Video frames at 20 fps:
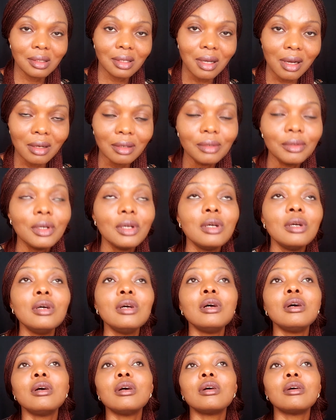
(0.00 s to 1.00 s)
yeah.
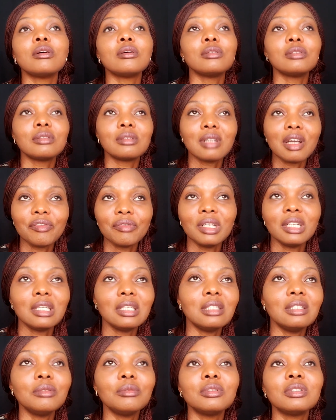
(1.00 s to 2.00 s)

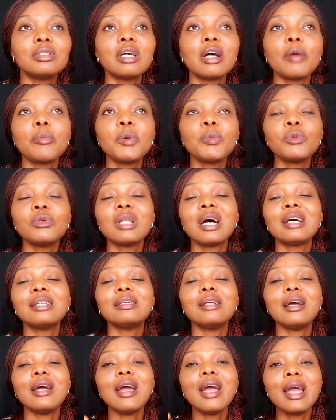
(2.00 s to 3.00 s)
Definitely, there are people that
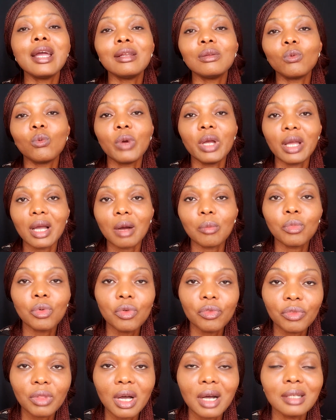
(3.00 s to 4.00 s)
earn way
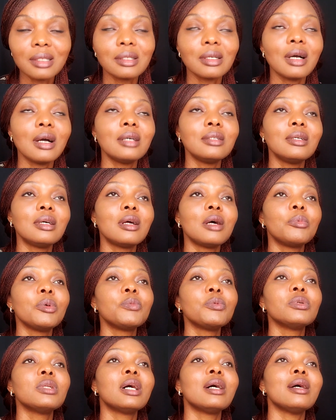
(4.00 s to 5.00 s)
above that, and there are
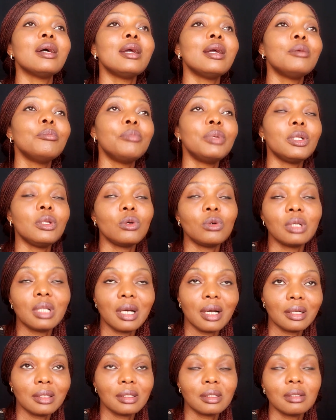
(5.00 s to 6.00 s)
people that earn below
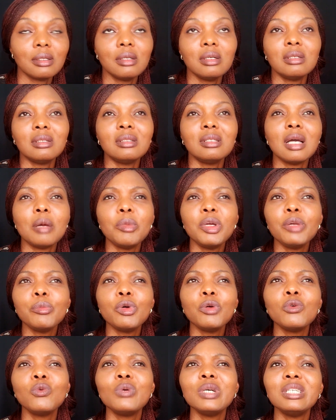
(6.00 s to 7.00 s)
that. Their
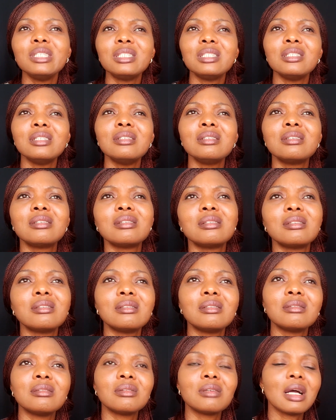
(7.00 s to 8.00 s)
minimum wage is,
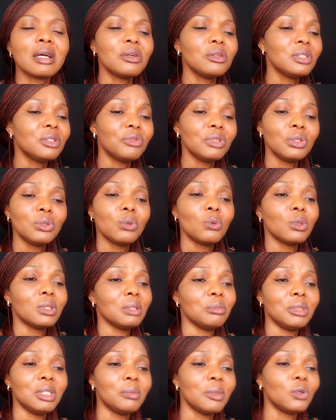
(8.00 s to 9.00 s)
I don't even know what the
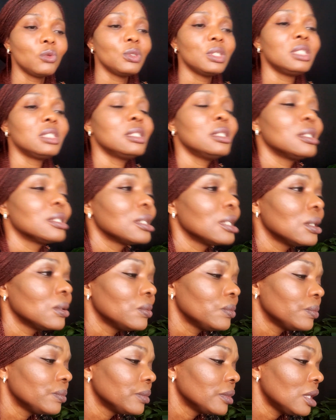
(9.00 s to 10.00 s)
minimum wage is now.
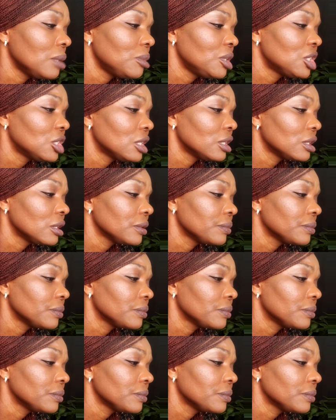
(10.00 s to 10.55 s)
Let me check.